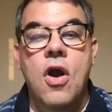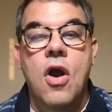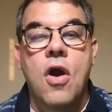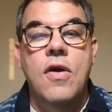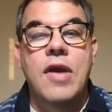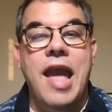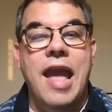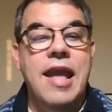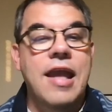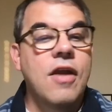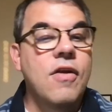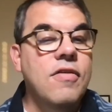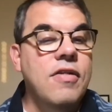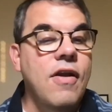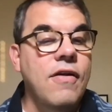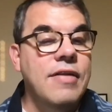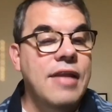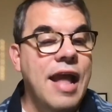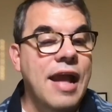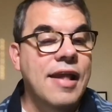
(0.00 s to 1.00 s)
Okay, here's
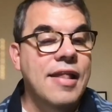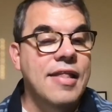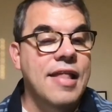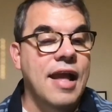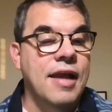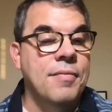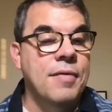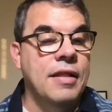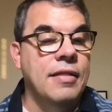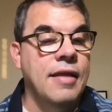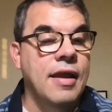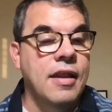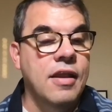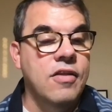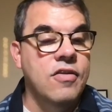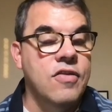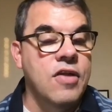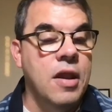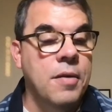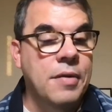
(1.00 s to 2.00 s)
our next segment, ladies
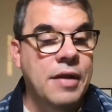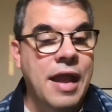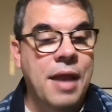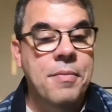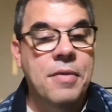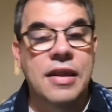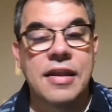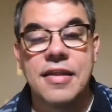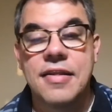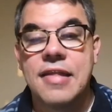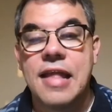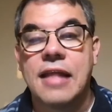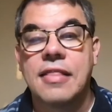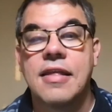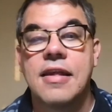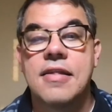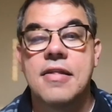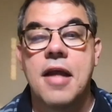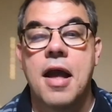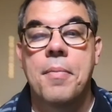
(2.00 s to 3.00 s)
and gentlemen. I'm going to set
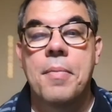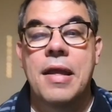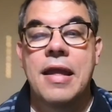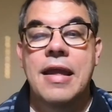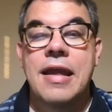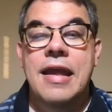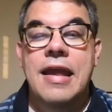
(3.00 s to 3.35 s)
this up.